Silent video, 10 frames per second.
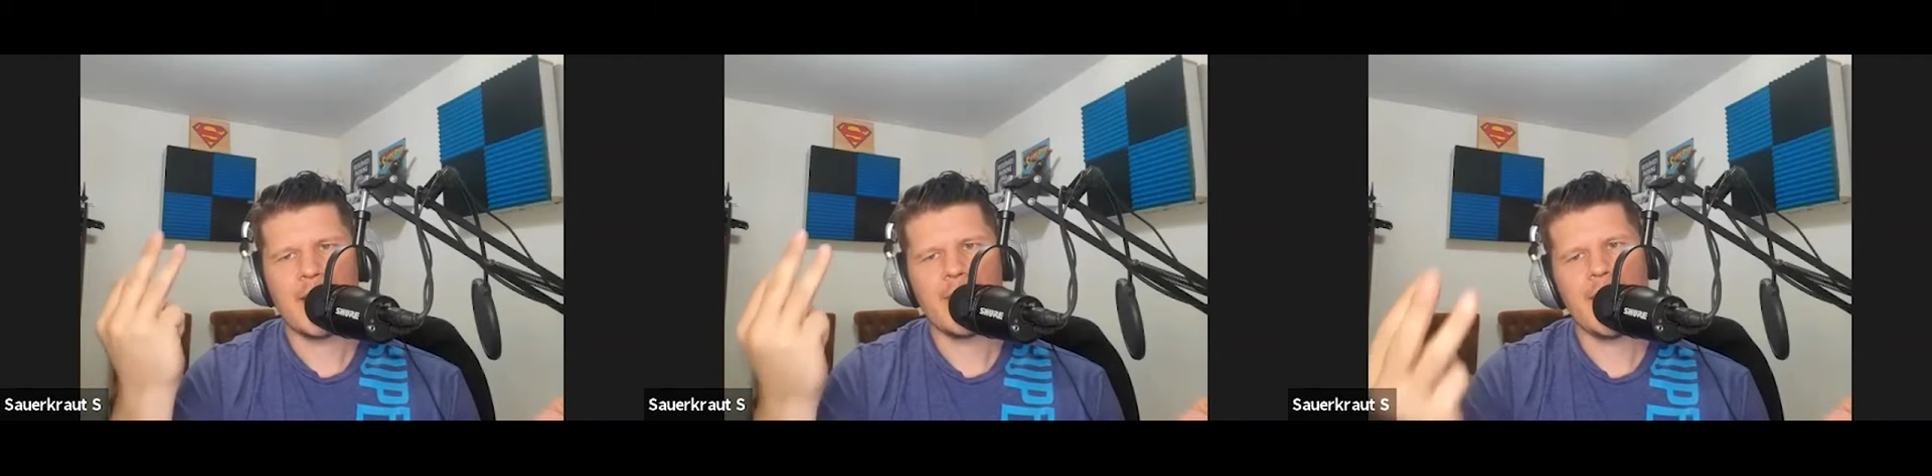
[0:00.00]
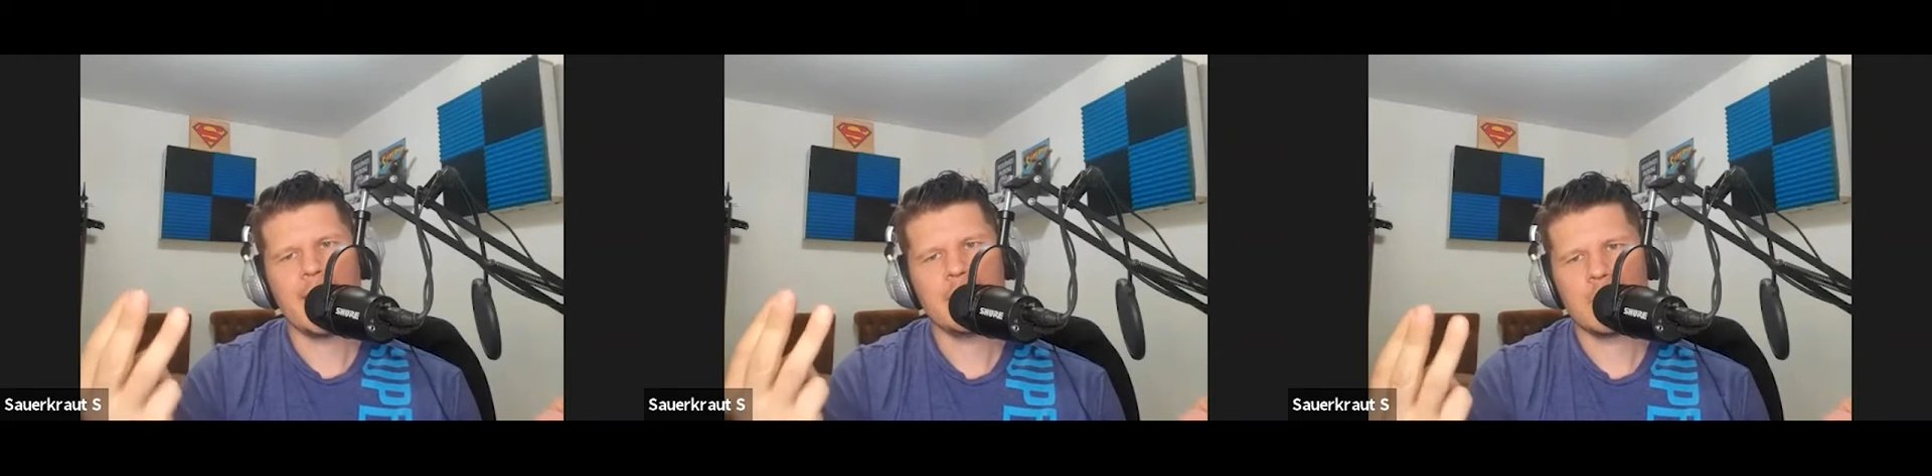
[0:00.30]
and
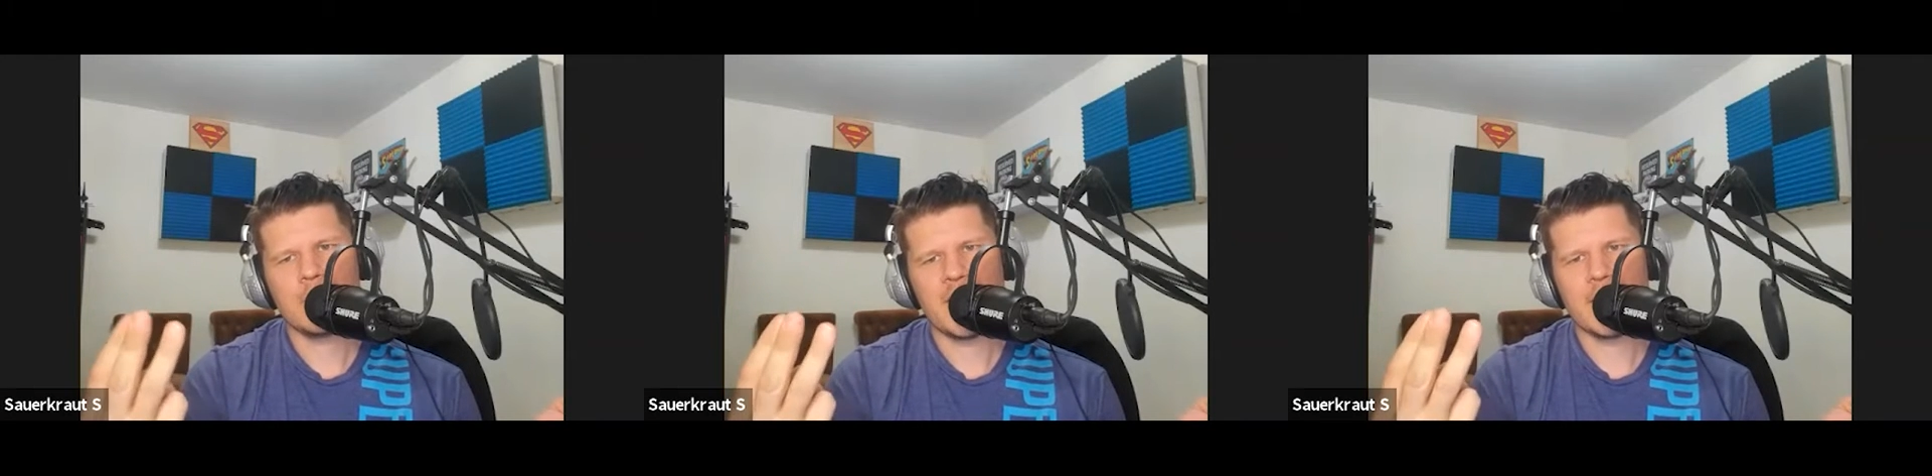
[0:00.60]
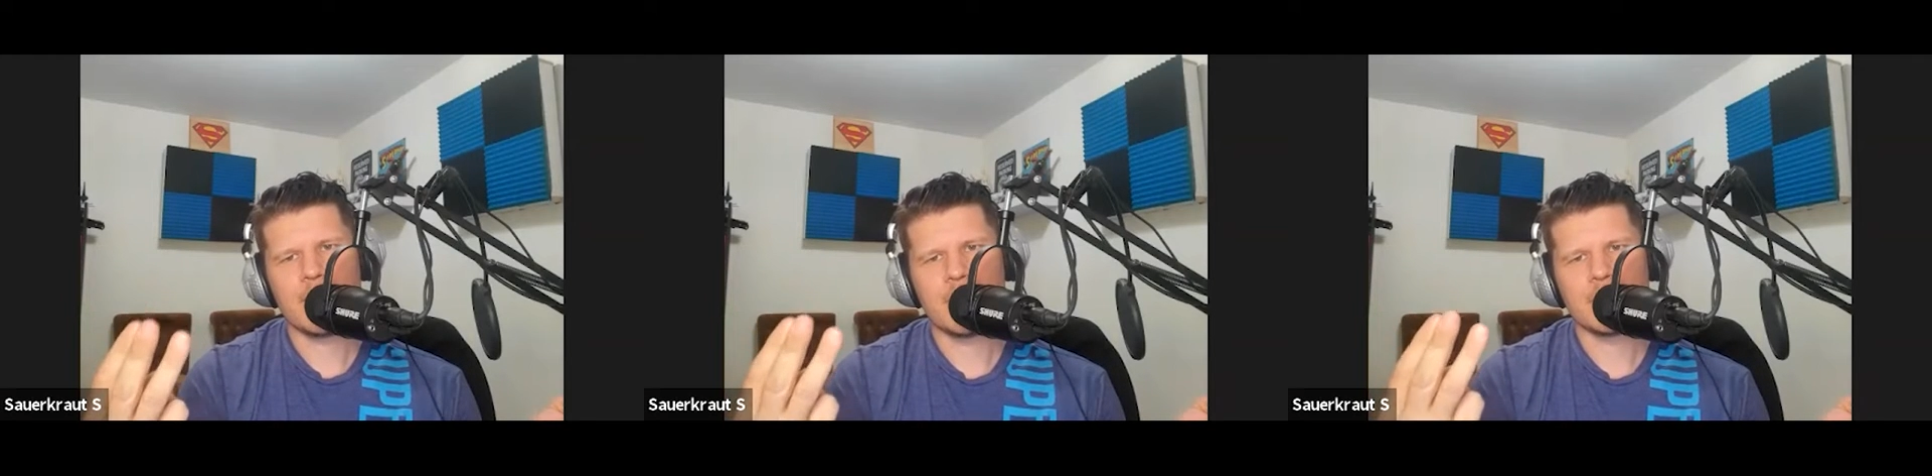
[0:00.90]
then you
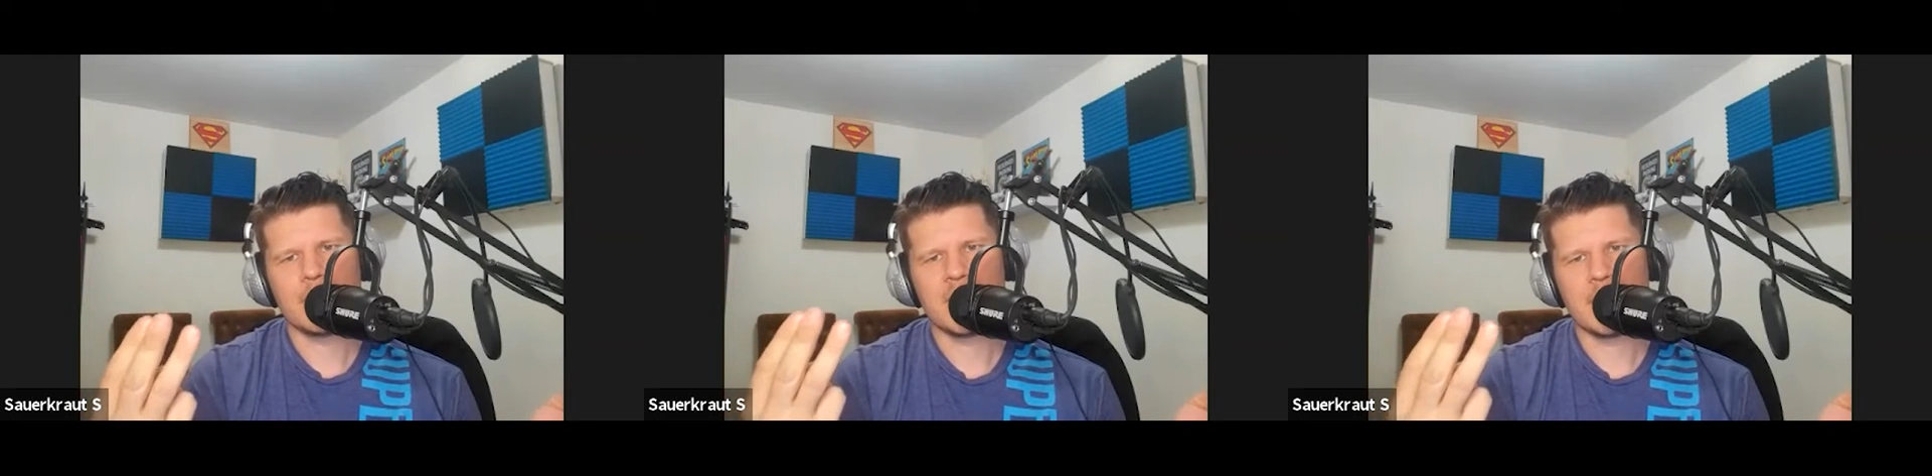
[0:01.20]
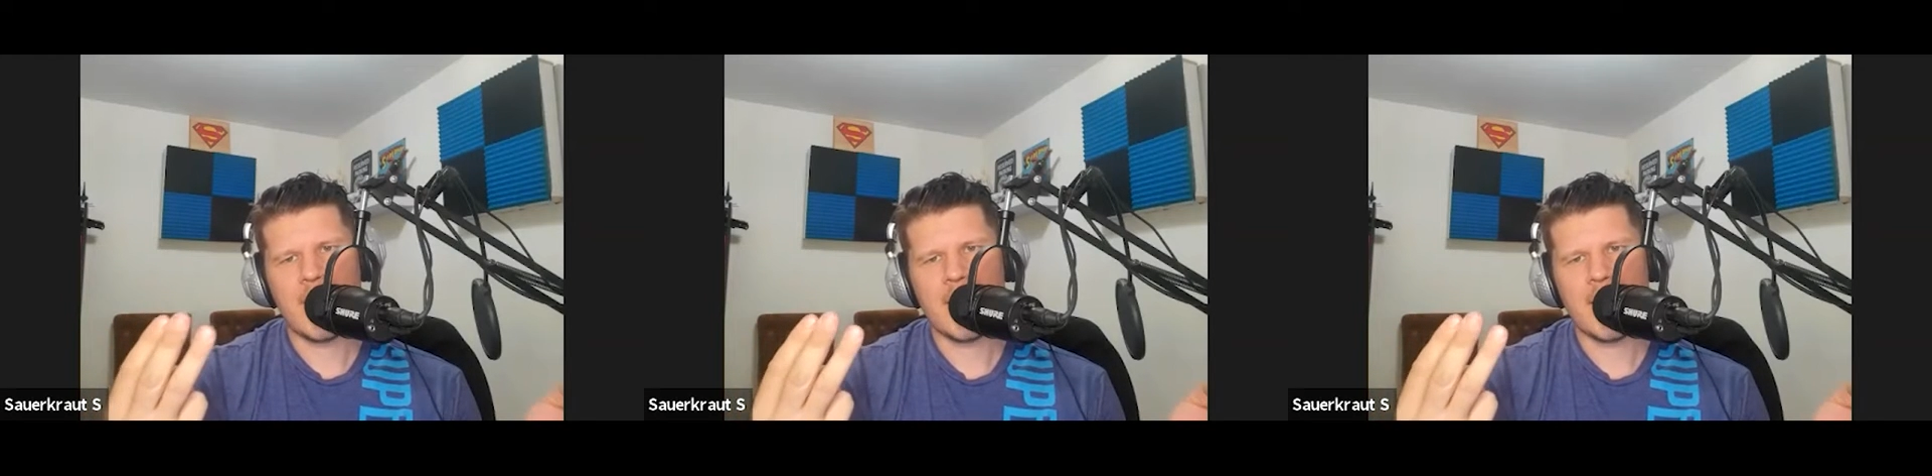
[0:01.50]
make him out to be
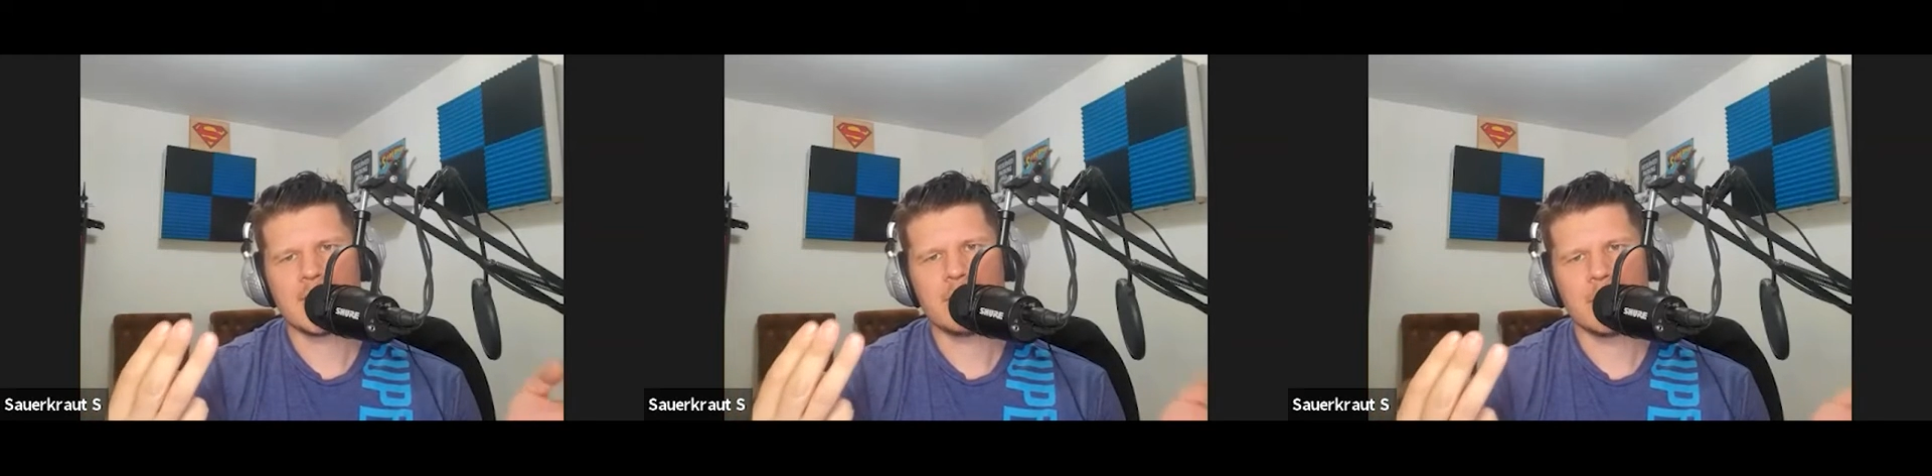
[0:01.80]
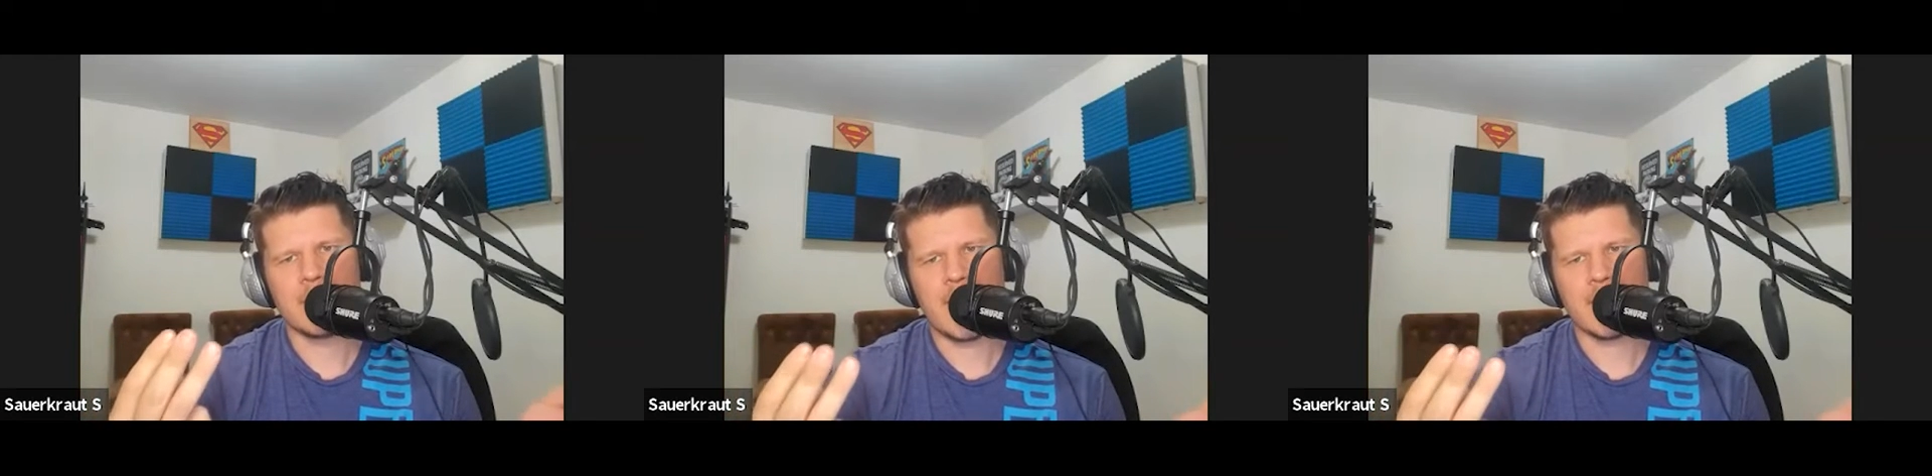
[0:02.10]
a Nazi
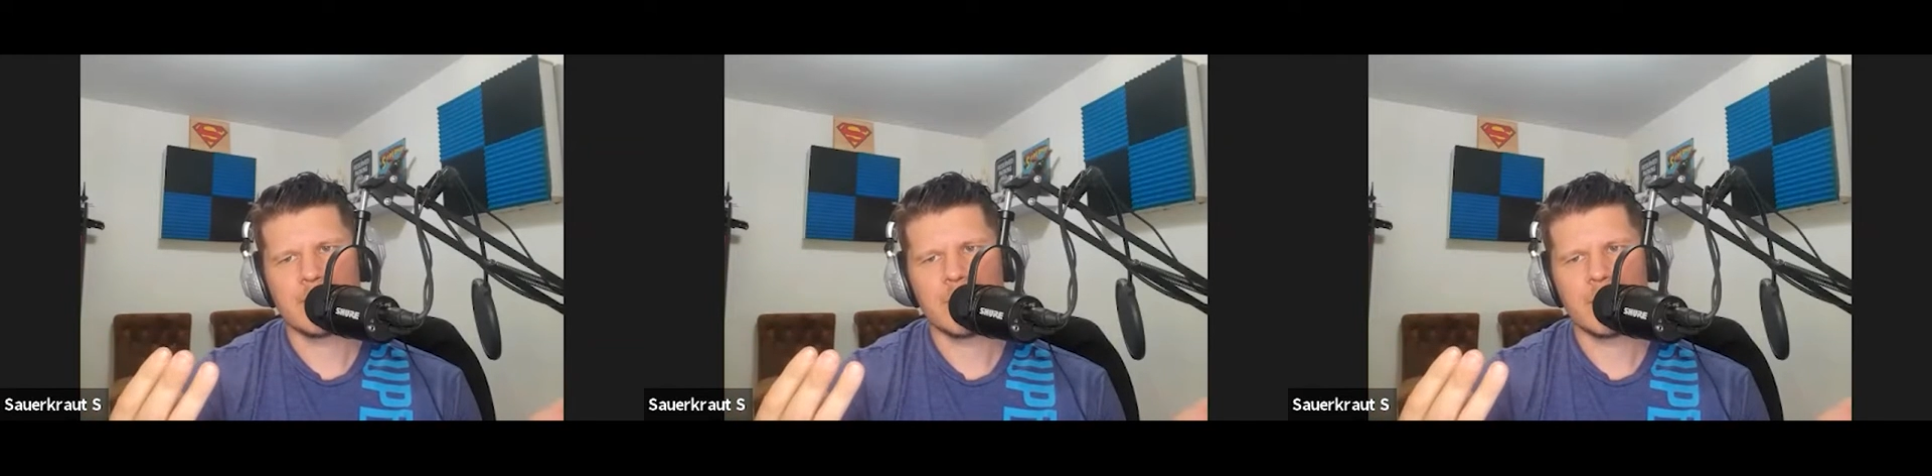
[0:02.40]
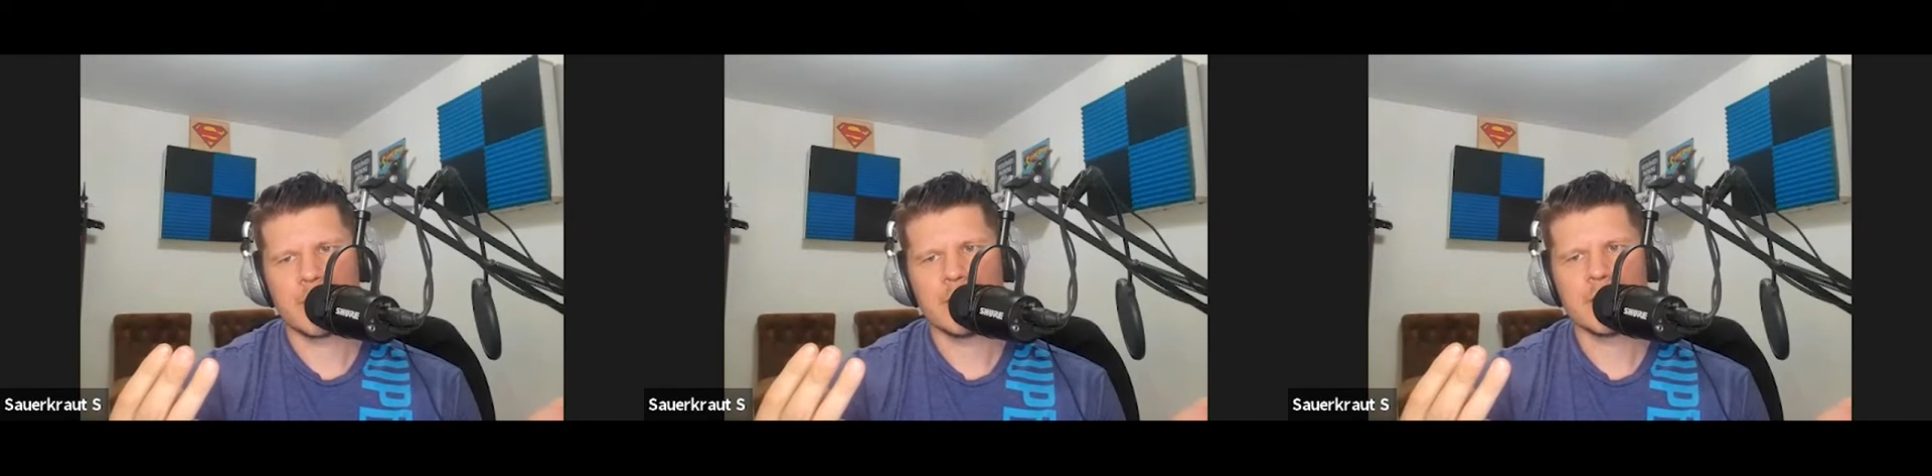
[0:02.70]
for the last
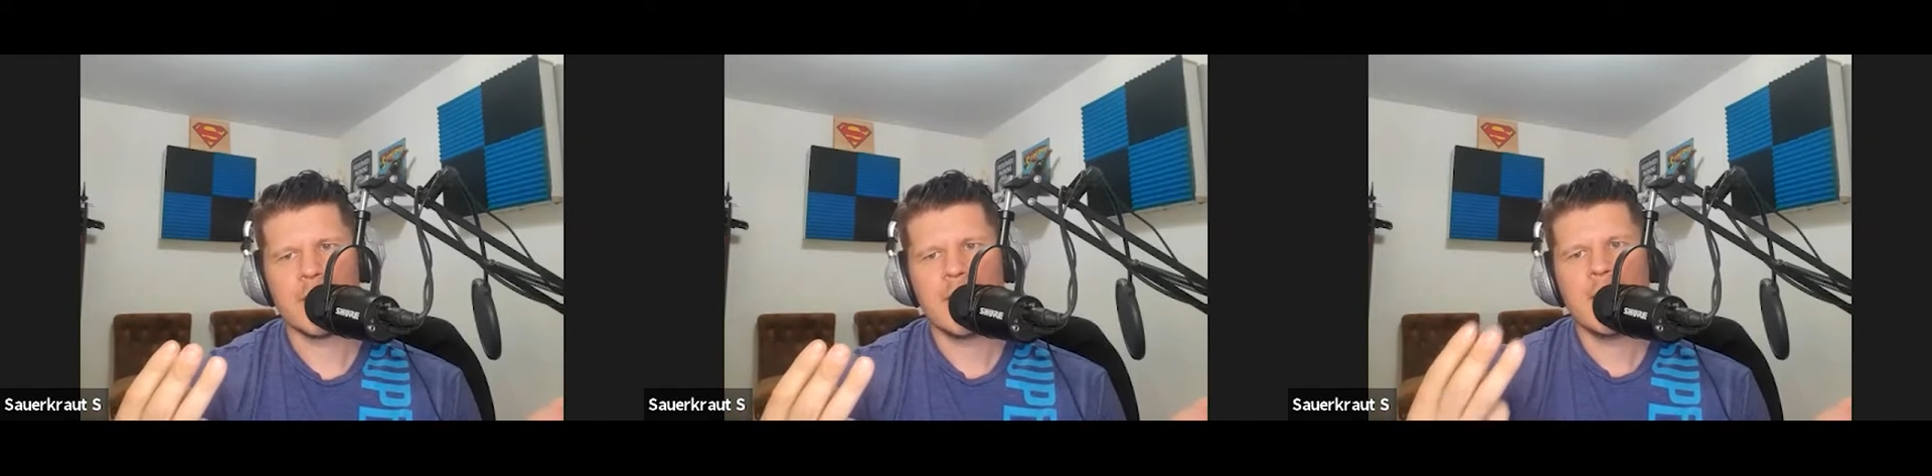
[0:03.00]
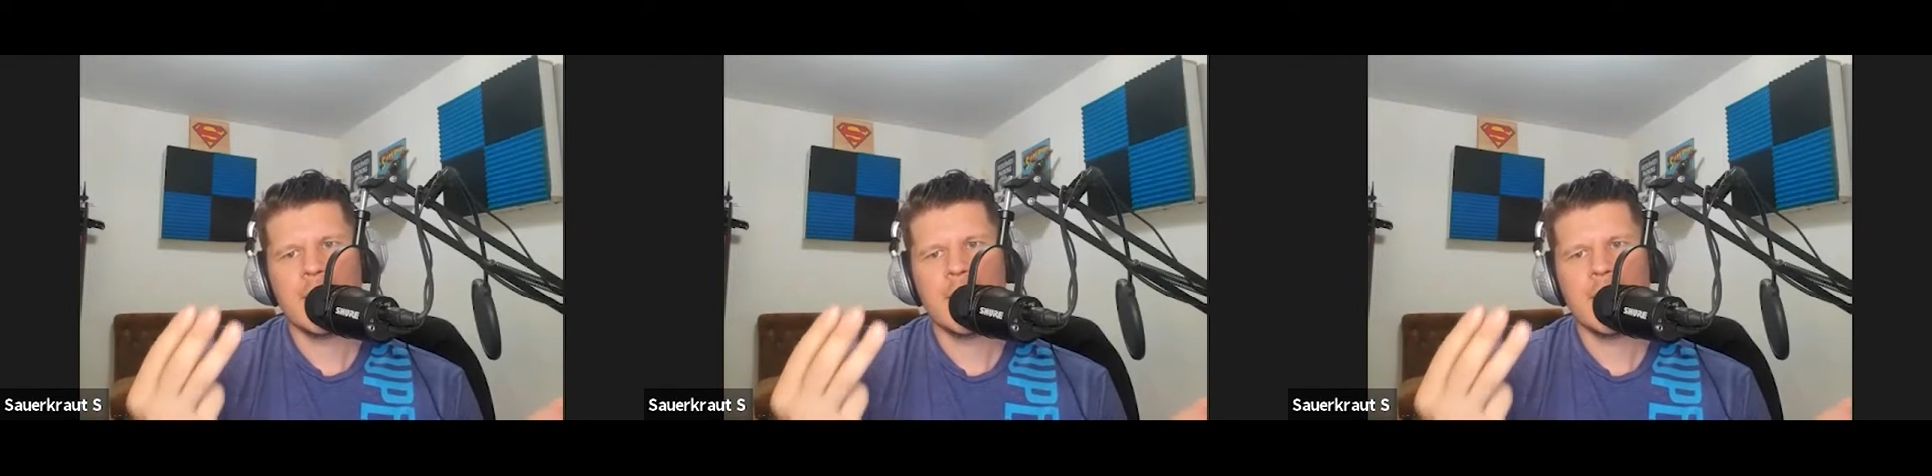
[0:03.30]
4 years,